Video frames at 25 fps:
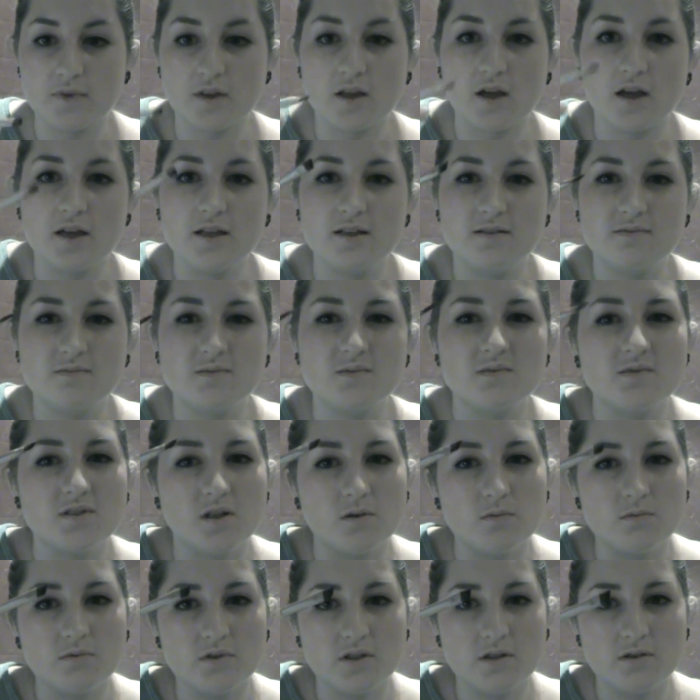I
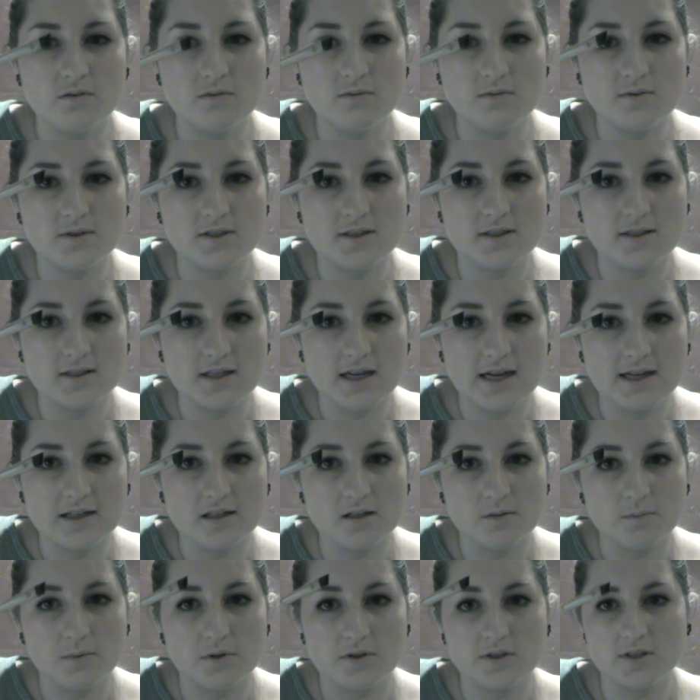don't use
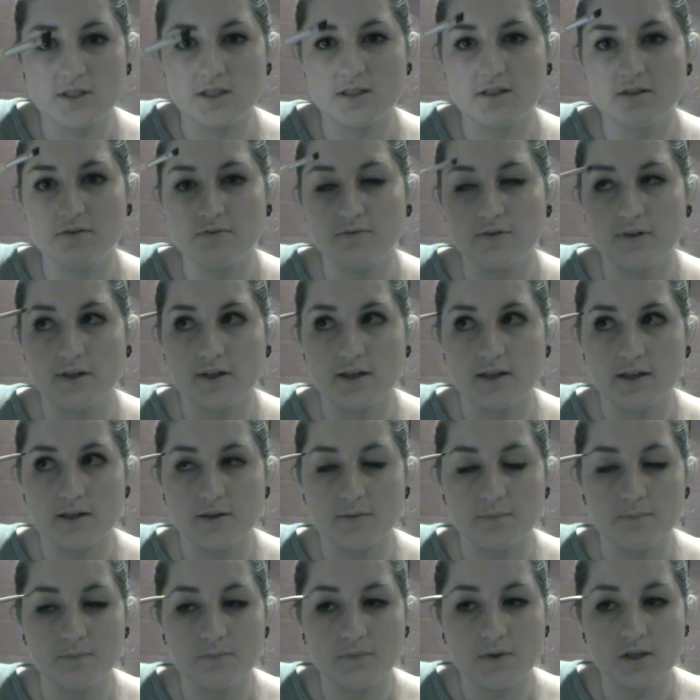angled brushes for
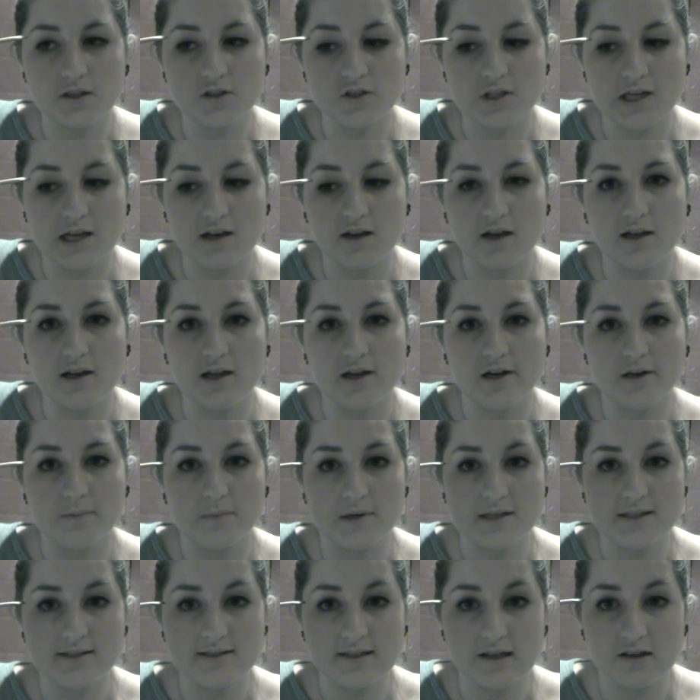gel eyeliner
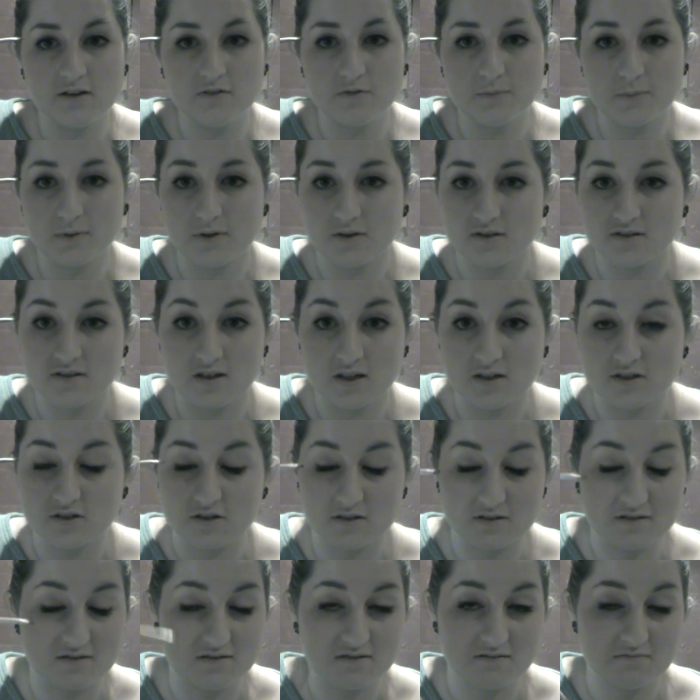myself because I
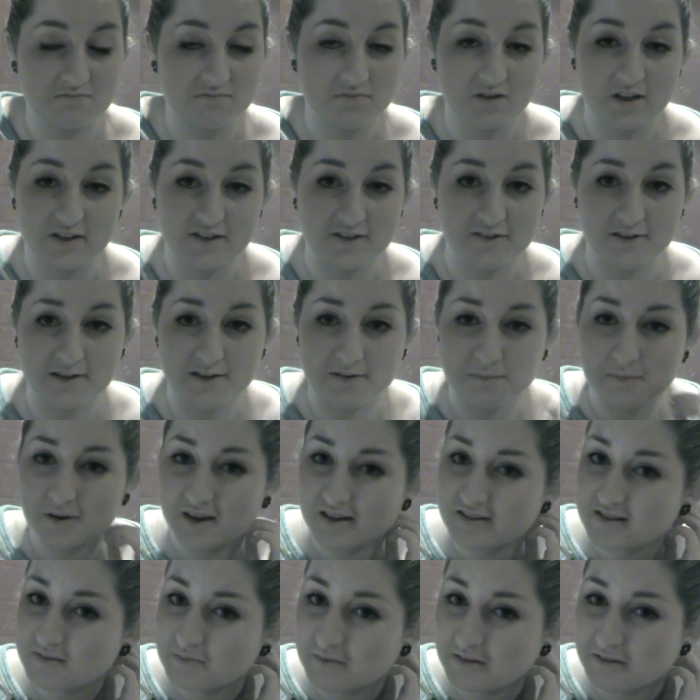just find it
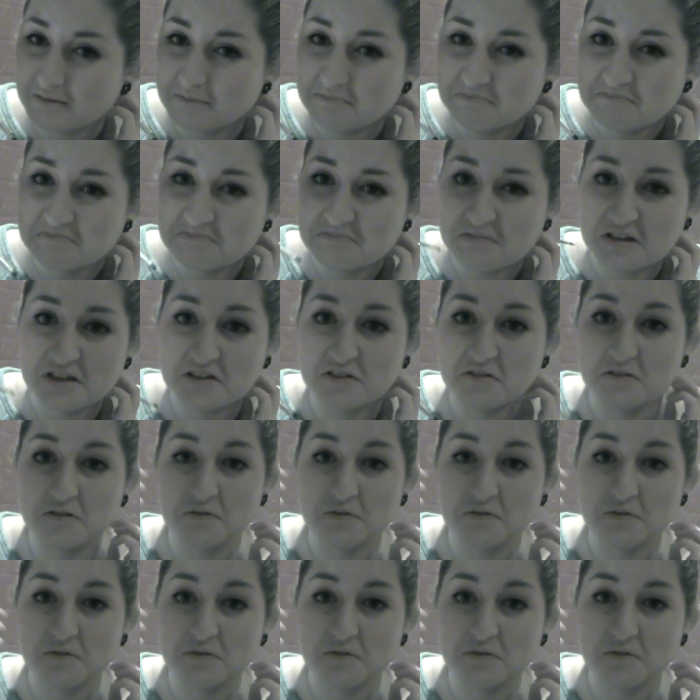impossible. I don't